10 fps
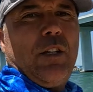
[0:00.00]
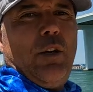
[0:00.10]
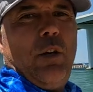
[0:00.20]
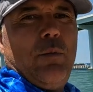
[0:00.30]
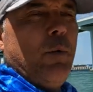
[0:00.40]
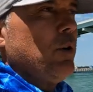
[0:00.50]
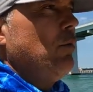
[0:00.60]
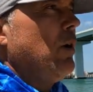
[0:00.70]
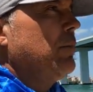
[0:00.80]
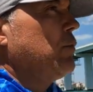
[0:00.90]
Good
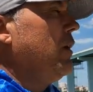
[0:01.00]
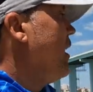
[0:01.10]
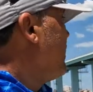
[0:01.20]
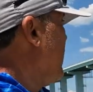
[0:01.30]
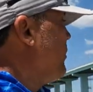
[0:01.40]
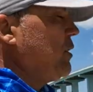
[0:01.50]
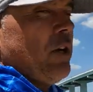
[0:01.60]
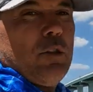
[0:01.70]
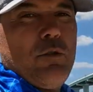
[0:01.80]
morning, welcome to another episode.